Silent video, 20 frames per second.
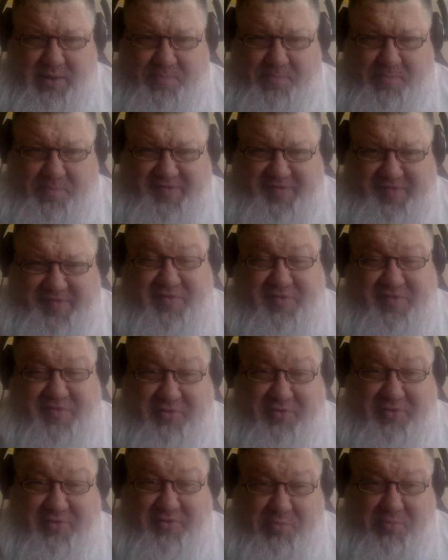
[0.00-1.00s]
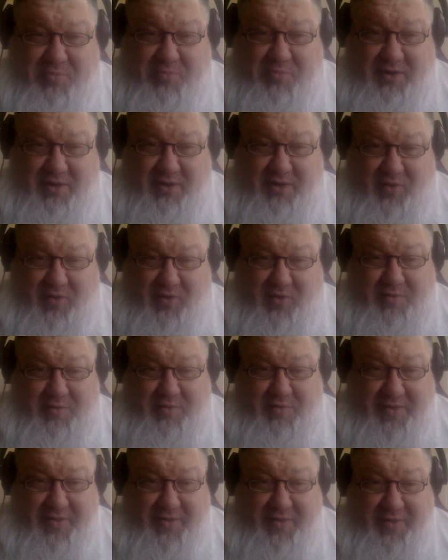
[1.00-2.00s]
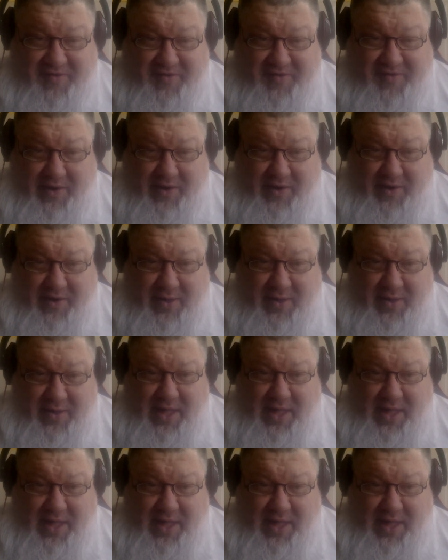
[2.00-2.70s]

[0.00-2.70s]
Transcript: Say a special prayer for all the military